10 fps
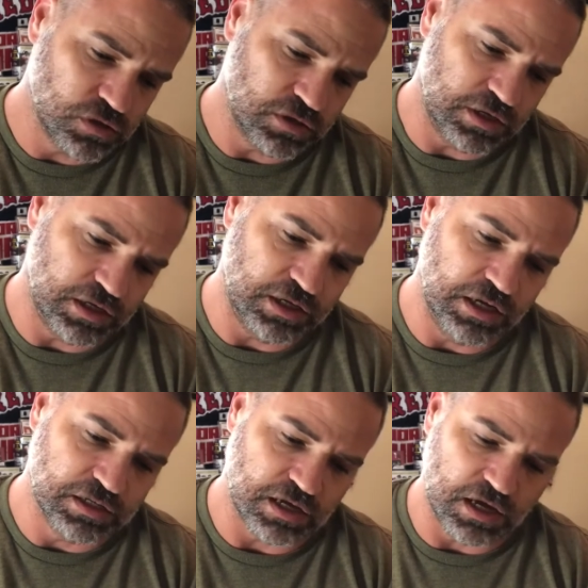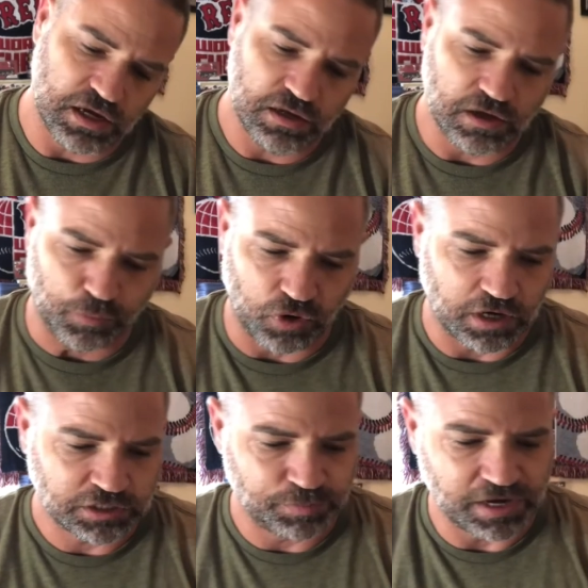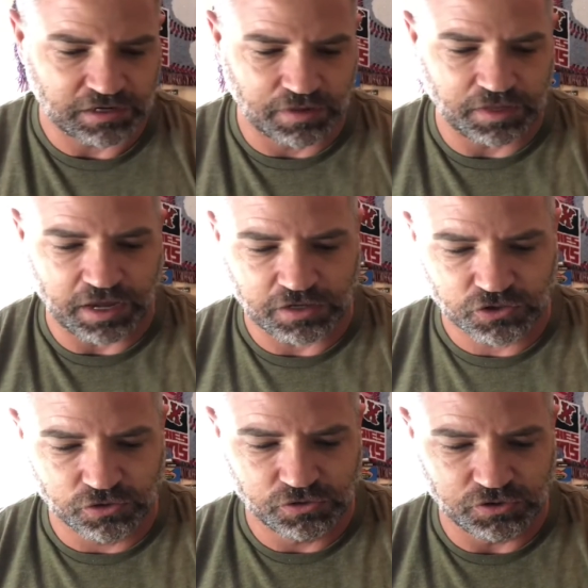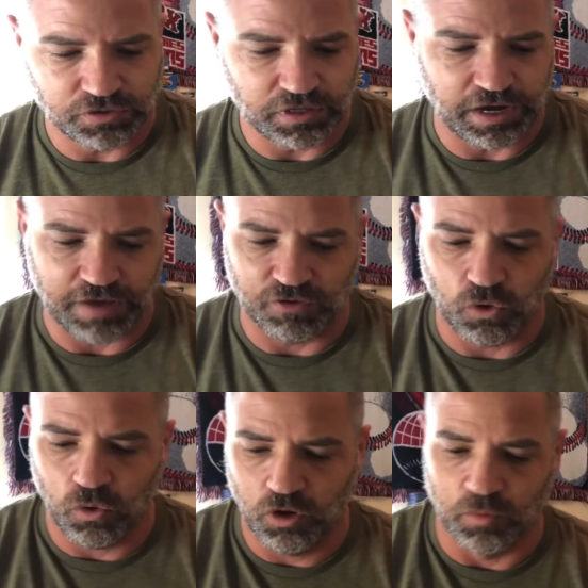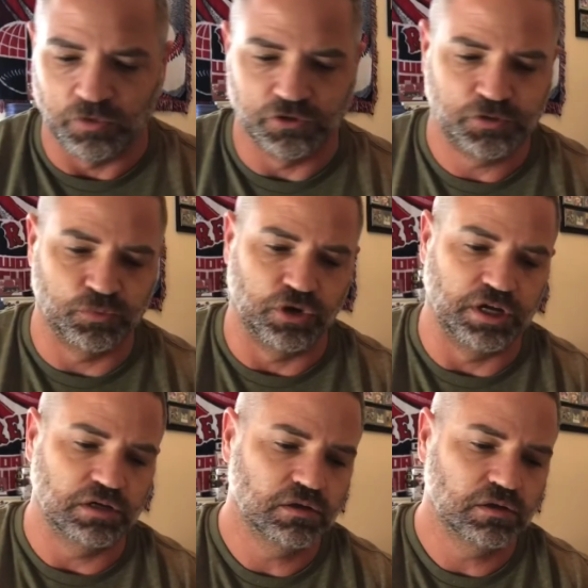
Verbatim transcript: and he is a, a prospect on the Astros who didn't have a horrible spring.